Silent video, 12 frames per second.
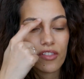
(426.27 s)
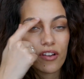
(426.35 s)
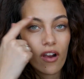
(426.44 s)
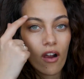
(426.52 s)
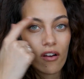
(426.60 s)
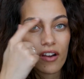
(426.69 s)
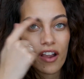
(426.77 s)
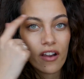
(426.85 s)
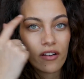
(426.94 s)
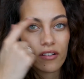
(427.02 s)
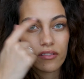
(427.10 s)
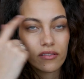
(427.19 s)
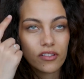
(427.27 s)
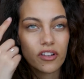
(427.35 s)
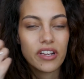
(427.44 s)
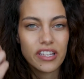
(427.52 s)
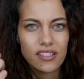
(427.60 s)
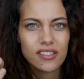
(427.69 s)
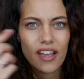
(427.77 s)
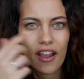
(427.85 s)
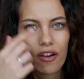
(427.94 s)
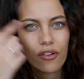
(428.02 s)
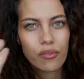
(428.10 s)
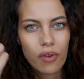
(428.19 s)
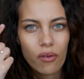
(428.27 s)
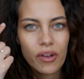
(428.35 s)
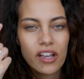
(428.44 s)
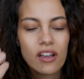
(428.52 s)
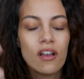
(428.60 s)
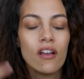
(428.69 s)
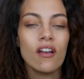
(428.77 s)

There are hair, there is hair growing,